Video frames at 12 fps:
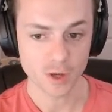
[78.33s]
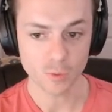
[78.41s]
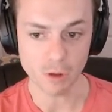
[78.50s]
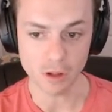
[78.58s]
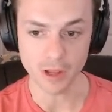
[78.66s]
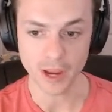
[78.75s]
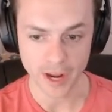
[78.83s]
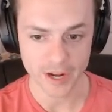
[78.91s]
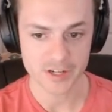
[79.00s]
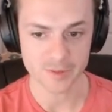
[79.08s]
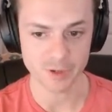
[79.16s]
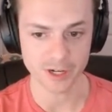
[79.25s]
Well,
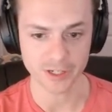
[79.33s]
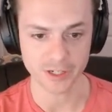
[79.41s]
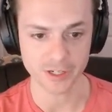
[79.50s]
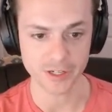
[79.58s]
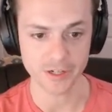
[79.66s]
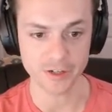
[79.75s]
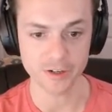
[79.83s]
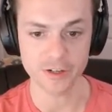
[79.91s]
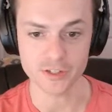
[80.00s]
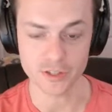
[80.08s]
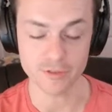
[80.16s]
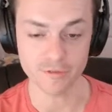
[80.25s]
HatchyPocket here
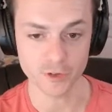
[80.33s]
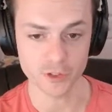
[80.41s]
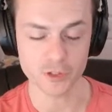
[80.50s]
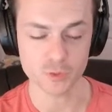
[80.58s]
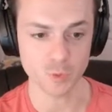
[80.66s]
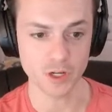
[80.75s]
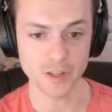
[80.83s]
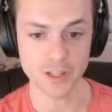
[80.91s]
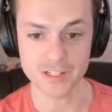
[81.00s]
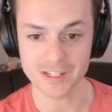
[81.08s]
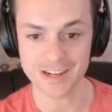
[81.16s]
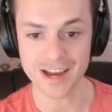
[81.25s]
is the first one
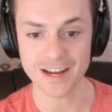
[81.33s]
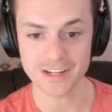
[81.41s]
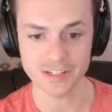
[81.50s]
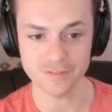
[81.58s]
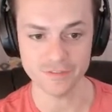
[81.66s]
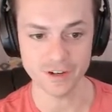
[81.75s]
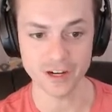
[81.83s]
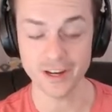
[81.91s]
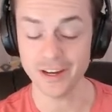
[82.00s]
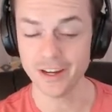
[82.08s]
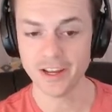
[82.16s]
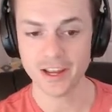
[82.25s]
that's not DeFi,
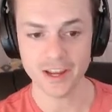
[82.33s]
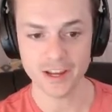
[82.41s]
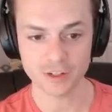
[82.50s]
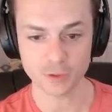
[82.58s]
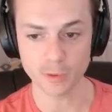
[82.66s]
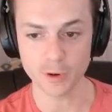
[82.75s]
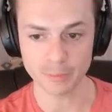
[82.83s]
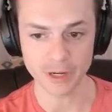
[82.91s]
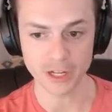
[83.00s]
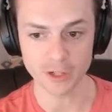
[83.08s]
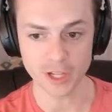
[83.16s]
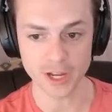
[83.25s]
growing by
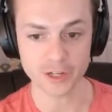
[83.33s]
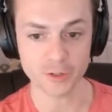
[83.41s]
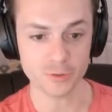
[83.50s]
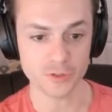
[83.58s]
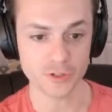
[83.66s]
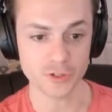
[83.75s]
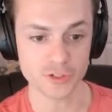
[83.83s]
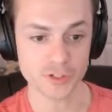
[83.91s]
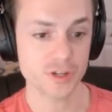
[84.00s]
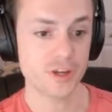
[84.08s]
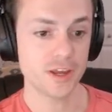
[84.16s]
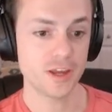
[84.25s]
a lot of users,
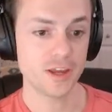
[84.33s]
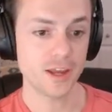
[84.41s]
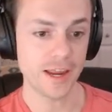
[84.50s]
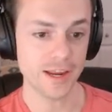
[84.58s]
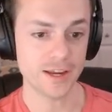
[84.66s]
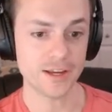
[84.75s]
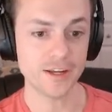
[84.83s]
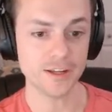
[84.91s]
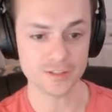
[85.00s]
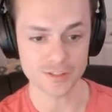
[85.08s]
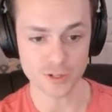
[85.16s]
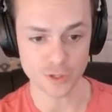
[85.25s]
and
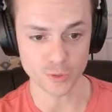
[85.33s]
it's new.